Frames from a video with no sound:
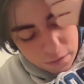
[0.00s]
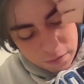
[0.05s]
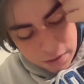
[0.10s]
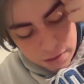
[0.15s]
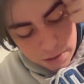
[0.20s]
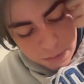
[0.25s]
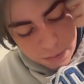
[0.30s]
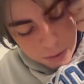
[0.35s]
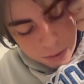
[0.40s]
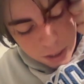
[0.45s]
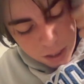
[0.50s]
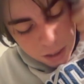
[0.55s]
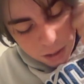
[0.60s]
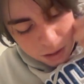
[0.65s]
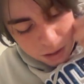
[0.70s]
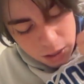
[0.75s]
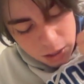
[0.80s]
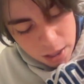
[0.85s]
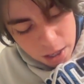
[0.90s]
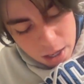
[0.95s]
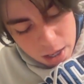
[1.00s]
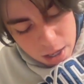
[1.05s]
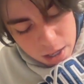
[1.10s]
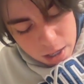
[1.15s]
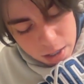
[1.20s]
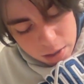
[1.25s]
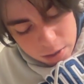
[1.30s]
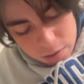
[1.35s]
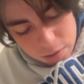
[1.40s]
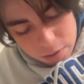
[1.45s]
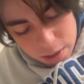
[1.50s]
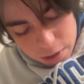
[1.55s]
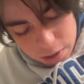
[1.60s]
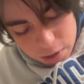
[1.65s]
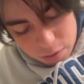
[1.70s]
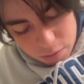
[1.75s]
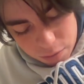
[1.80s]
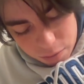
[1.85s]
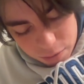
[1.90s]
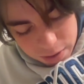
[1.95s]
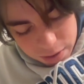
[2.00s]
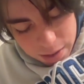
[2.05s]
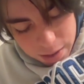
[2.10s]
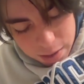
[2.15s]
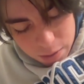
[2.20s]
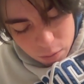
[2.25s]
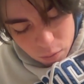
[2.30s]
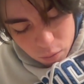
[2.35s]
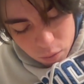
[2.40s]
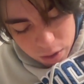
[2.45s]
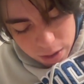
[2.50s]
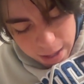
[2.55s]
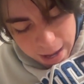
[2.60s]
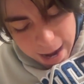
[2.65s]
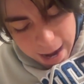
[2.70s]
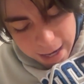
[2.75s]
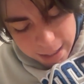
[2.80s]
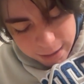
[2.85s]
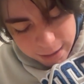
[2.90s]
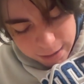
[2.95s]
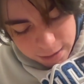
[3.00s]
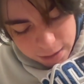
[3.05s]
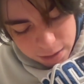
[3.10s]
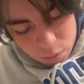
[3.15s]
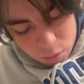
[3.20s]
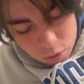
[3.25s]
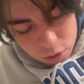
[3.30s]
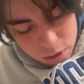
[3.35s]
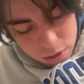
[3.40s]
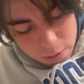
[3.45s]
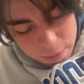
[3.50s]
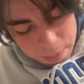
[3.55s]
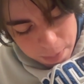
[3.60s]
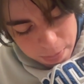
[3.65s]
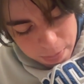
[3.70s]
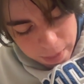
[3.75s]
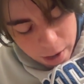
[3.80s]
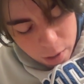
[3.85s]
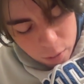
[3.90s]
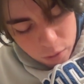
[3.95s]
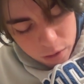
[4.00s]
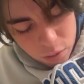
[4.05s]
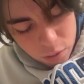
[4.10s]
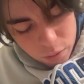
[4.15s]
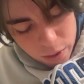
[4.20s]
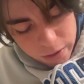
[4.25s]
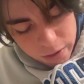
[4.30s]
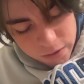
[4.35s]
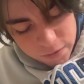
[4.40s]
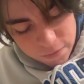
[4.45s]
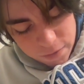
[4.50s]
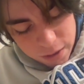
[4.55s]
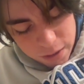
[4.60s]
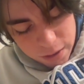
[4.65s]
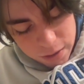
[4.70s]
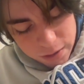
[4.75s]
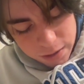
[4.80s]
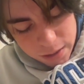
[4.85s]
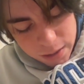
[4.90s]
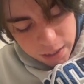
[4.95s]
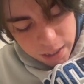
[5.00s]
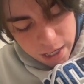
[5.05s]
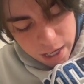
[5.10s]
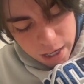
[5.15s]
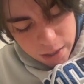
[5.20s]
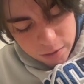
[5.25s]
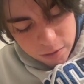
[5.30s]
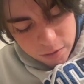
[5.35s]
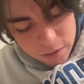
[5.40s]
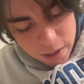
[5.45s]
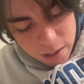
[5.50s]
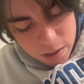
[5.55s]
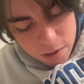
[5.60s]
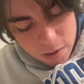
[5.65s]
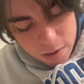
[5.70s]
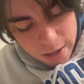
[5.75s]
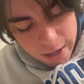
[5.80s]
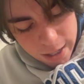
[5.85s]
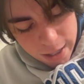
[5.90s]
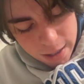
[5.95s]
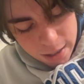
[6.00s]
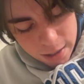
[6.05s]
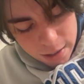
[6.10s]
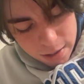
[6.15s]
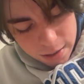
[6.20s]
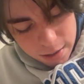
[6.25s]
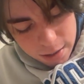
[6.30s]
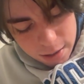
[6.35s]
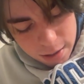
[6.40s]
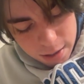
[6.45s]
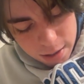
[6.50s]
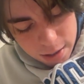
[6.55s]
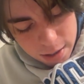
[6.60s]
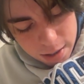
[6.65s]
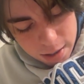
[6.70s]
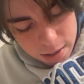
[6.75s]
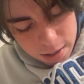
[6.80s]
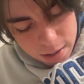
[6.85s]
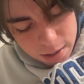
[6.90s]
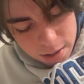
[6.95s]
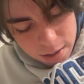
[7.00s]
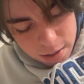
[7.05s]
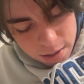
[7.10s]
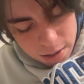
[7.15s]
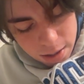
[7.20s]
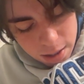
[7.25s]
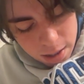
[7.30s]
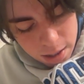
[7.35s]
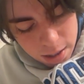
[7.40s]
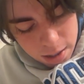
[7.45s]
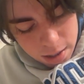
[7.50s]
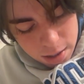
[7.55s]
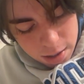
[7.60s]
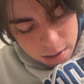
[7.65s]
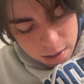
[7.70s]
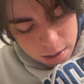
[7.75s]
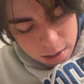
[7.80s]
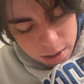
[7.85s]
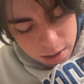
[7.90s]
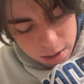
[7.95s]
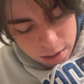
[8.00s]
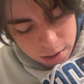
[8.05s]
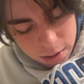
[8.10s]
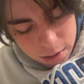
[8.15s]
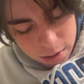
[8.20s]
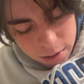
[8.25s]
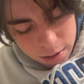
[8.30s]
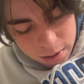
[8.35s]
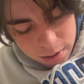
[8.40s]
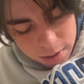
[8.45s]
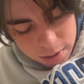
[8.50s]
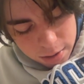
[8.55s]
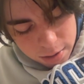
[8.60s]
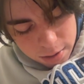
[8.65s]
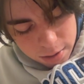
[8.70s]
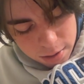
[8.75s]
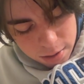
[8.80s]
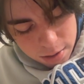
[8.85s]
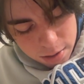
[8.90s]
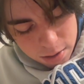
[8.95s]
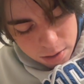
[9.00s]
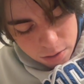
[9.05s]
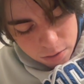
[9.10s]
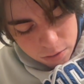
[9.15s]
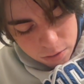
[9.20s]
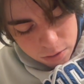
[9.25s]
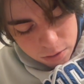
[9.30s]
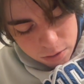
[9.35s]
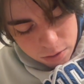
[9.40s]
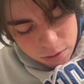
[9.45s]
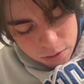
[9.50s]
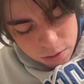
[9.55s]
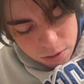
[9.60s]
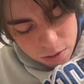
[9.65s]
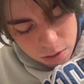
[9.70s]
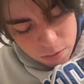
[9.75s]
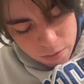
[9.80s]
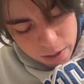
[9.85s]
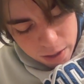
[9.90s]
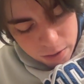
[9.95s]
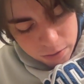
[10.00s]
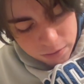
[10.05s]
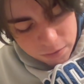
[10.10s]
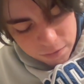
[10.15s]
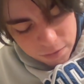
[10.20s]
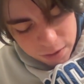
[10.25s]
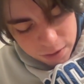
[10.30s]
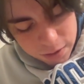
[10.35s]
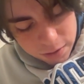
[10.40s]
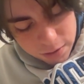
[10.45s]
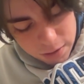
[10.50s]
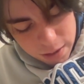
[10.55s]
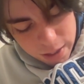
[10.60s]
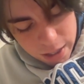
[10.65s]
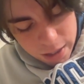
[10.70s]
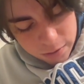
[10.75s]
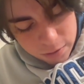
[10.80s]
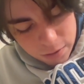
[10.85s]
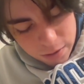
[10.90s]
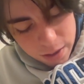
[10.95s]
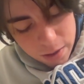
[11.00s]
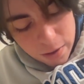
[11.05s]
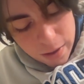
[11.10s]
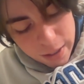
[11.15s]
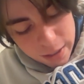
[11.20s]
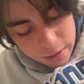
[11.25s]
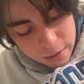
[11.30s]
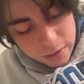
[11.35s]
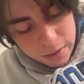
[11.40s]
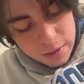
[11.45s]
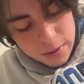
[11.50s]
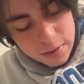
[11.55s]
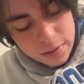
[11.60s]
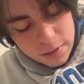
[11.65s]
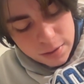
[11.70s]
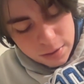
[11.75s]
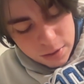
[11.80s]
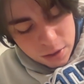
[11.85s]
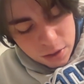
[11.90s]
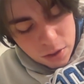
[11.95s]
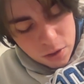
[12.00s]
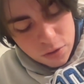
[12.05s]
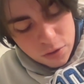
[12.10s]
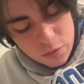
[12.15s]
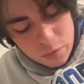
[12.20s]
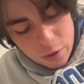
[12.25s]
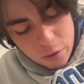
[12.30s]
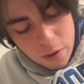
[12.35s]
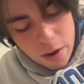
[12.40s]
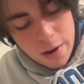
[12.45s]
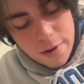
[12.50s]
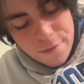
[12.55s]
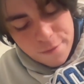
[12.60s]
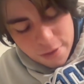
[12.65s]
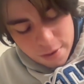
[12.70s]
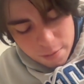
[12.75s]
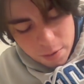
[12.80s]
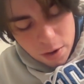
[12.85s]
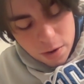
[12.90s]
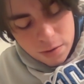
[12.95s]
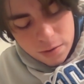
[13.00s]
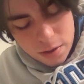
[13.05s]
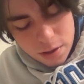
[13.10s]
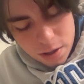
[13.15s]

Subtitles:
in this place so that you will act as he would. That will arouse feelings in the actor that are analogous to those arouse feelings in the actor that are analogous to those required for the part.